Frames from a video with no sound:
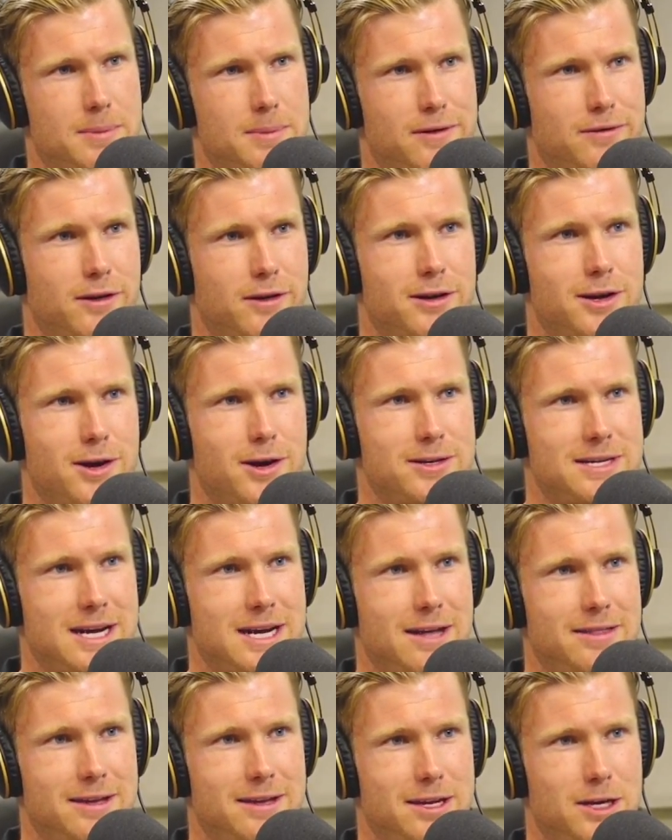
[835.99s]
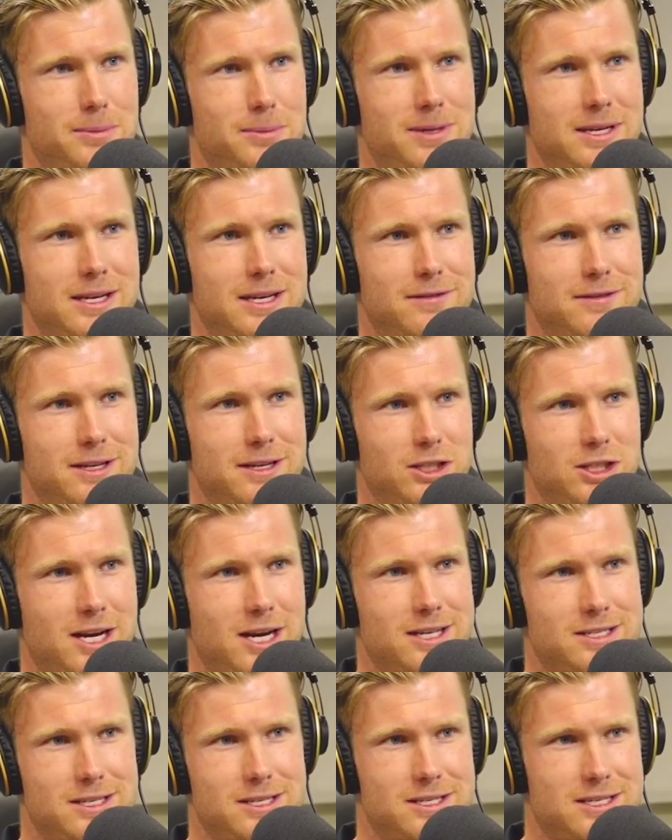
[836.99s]
I've got no doubt that he'll be given a
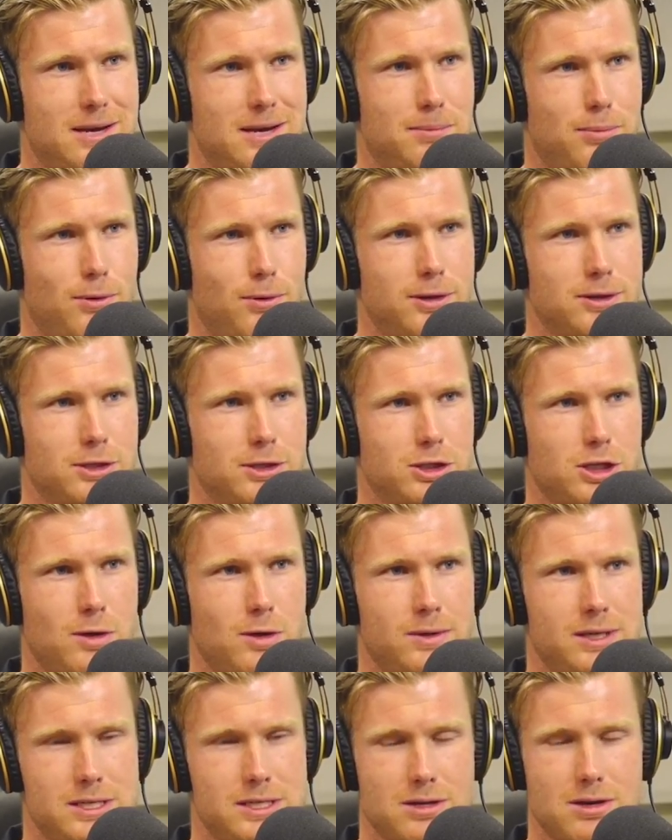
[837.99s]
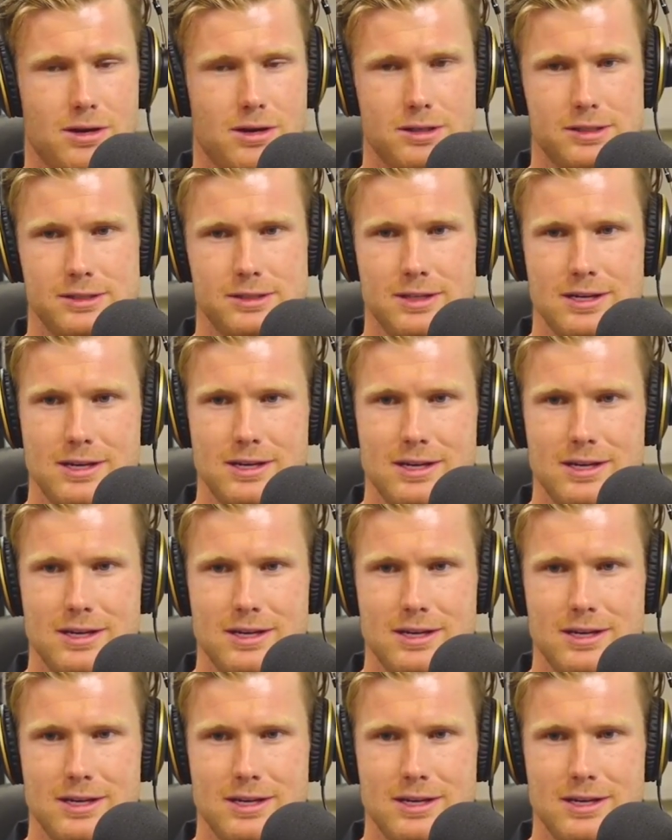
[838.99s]
chance at some point to show what he's got, and